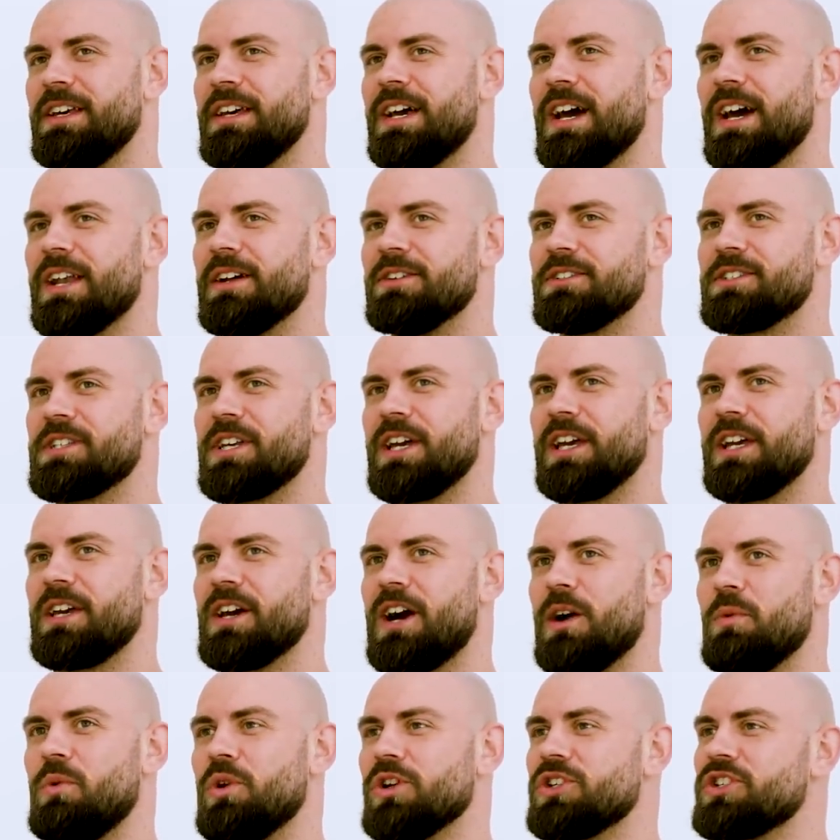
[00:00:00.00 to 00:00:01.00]
And I was like, I
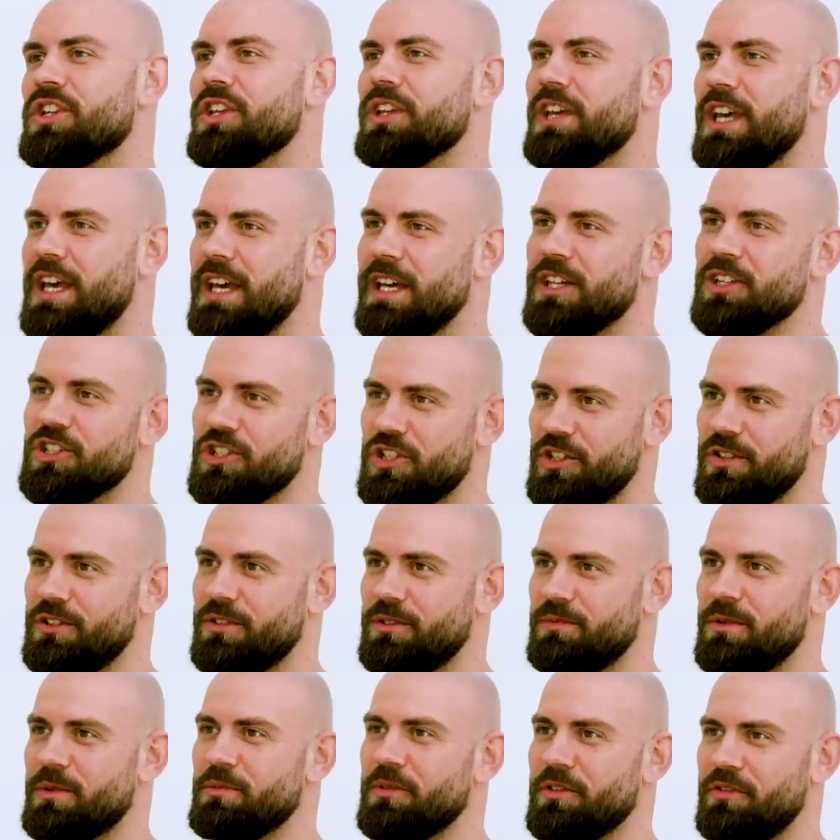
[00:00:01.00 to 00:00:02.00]
watched Hitch.
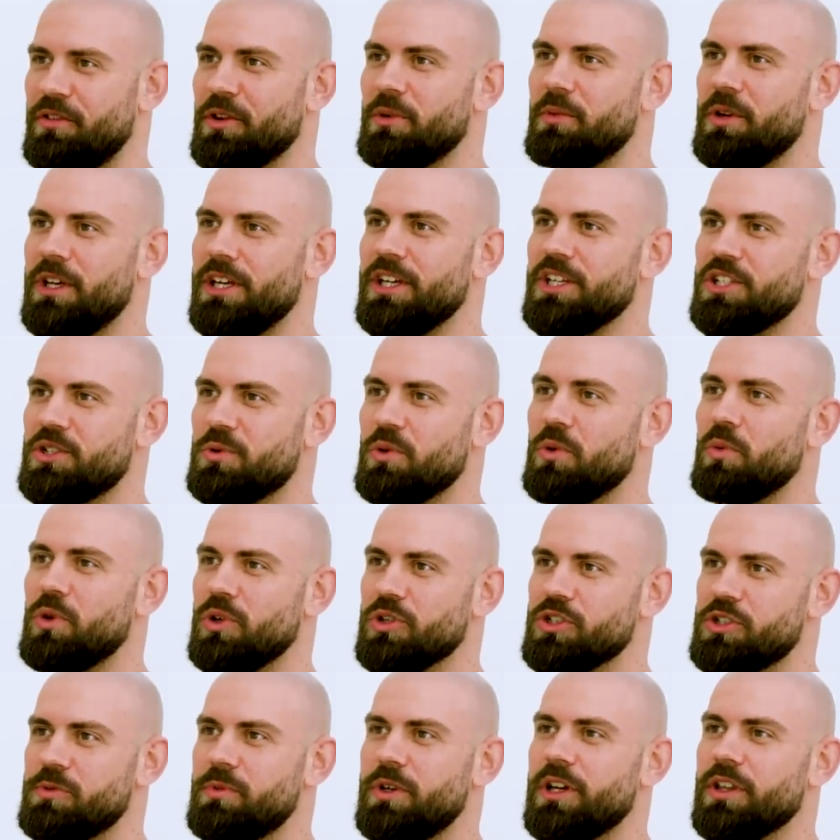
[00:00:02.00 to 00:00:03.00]
Remember the film yeah, Hitch yeah. with Will
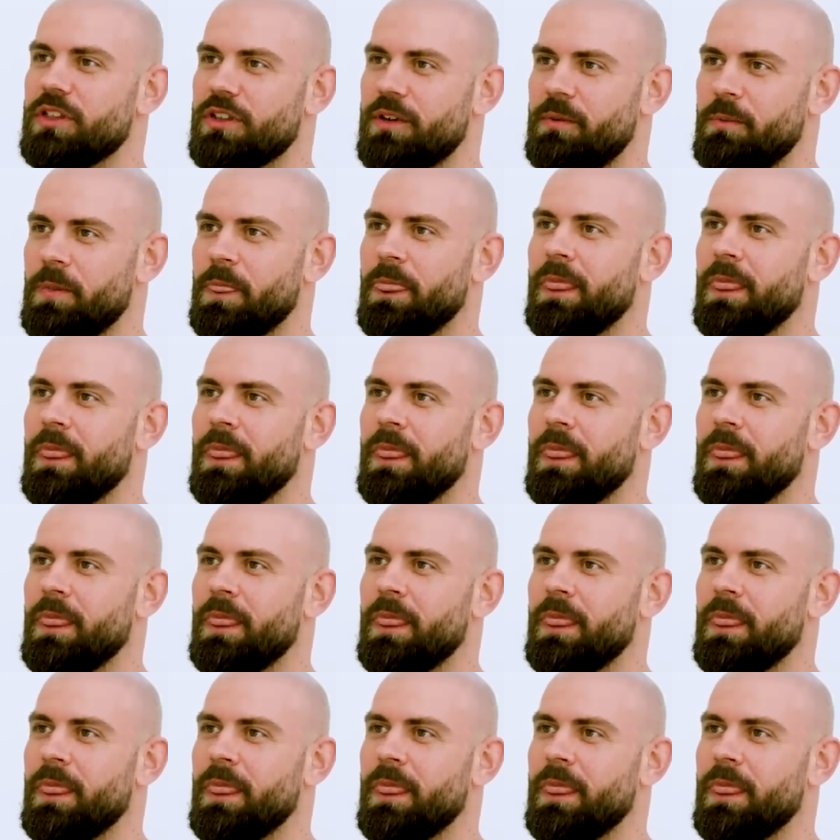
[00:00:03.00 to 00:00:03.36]
Smith?